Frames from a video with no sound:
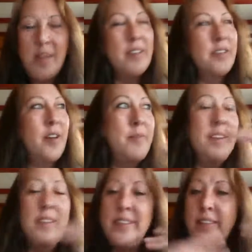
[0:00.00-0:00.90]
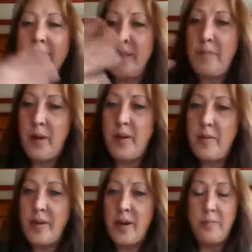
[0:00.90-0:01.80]
So, I mean, this is the part
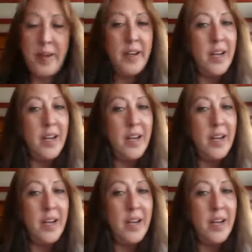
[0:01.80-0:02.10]
about being